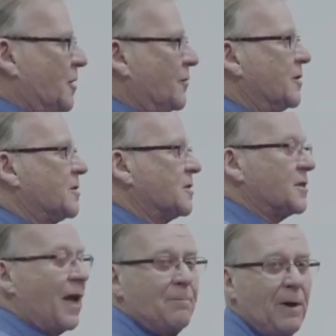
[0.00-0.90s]
of service,
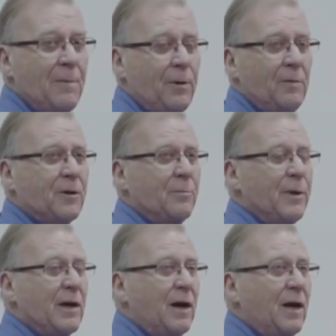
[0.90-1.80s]
the standby pump
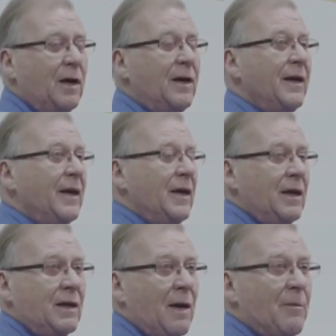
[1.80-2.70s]
could be on,
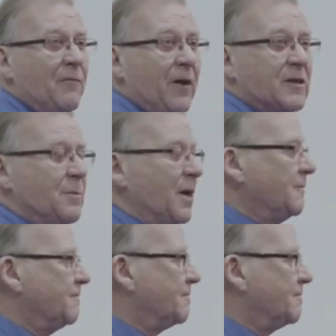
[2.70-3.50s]
come and fix me.